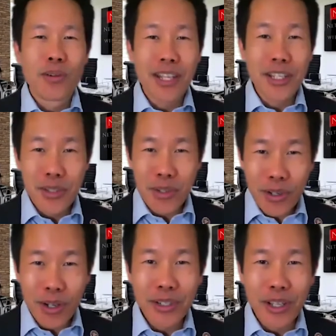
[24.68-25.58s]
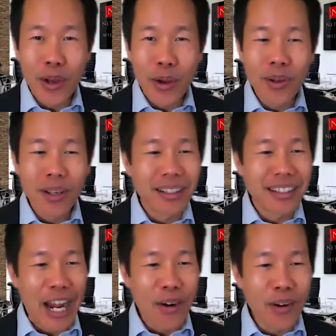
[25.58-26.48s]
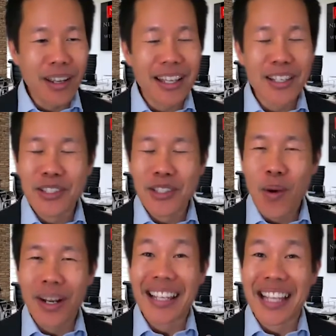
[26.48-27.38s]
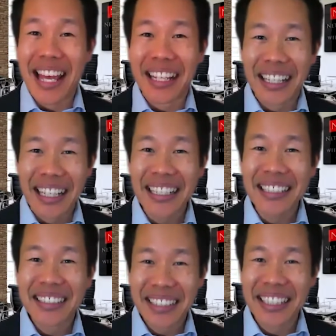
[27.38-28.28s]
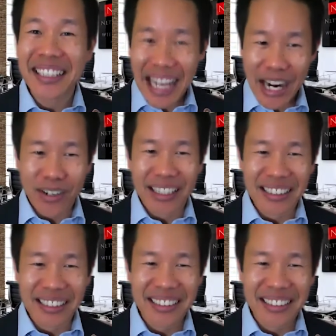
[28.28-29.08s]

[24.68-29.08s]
just so you all know, Larry is known as LinkedIn Larry.